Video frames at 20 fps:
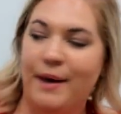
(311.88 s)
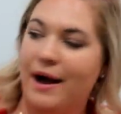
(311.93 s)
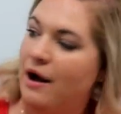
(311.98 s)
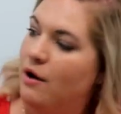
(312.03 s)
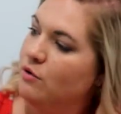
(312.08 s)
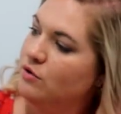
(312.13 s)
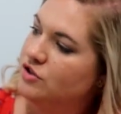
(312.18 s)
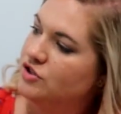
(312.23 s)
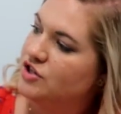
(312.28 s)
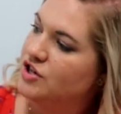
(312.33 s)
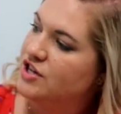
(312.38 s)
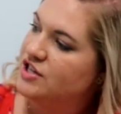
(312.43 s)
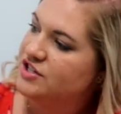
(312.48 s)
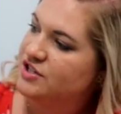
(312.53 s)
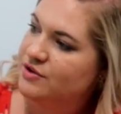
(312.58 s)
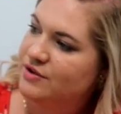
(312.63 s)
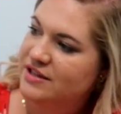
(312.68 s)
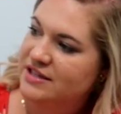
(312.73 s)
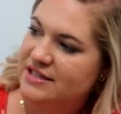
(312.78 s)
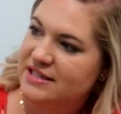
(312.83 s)
pouch
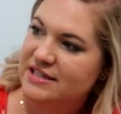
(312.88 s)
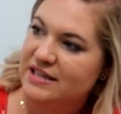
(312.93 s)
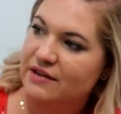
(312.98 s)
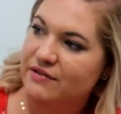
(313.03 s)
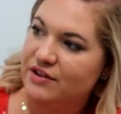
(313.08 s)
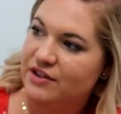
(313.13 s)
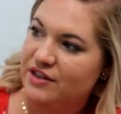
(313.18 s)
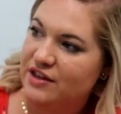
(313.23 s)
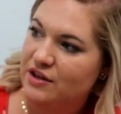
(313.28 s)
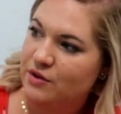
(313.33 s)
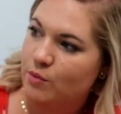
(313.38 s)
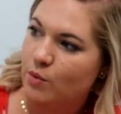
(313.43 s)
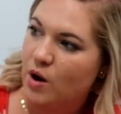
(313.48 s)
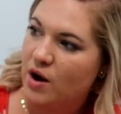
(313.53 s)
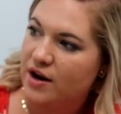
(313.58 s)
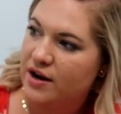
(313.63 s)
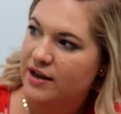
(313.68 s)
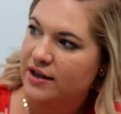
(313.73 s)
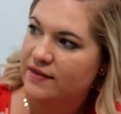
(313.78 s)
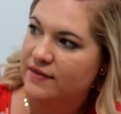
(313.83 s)
so you can see everything you
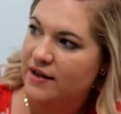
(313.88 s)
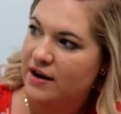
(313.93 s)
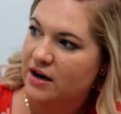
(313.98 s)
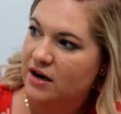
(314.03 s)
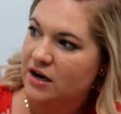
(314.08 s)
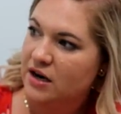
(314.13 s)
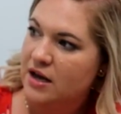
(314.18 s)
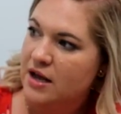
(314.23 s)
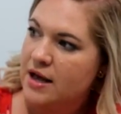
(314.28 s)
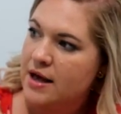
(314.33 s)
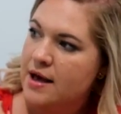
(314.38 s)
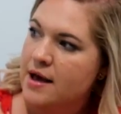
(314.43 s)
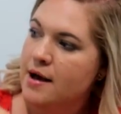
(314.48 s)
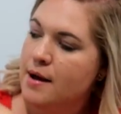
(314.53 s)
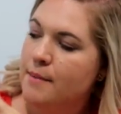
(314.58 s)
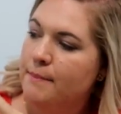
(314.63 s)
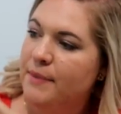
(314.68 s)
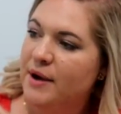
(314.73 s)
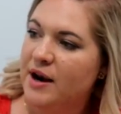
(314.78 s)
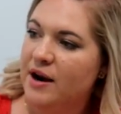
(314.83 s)
want in there,
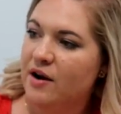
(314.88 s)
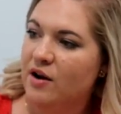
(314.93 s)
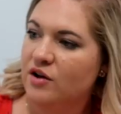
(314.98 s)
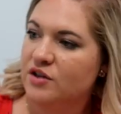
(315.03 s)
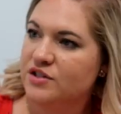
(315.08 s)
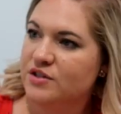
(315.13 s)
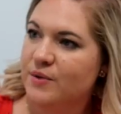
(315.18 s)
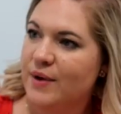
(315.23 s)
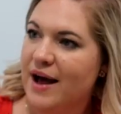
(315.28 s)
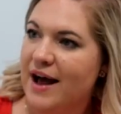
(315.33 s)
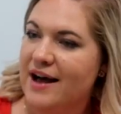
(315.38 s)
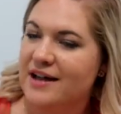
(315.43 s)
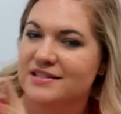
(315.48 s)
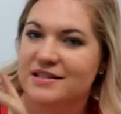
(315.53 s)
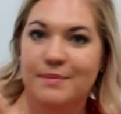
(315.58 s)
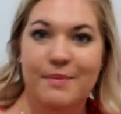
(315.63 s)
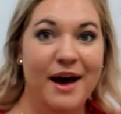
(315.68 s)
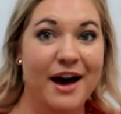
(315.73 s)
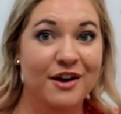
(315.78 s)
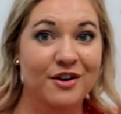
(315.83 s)
but it also has
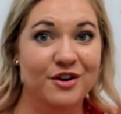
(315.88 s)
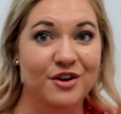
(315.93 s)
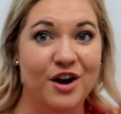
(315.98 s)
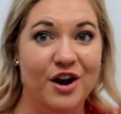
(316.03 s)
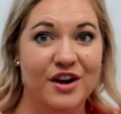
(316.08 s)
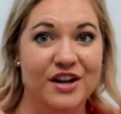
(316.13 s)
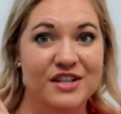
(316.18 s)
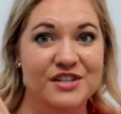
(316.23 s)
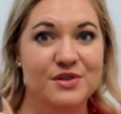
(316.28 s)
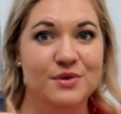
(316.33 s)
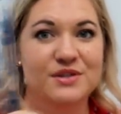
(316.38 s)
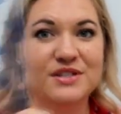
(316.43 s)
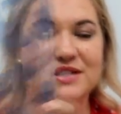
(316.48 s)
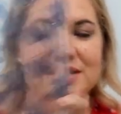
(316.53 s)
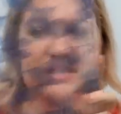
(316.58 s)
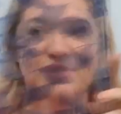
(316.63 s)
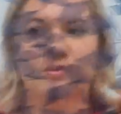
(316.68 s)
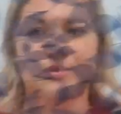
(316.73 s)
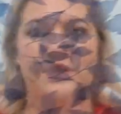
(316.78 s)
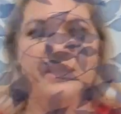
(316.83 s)
a pattern on it. So it's these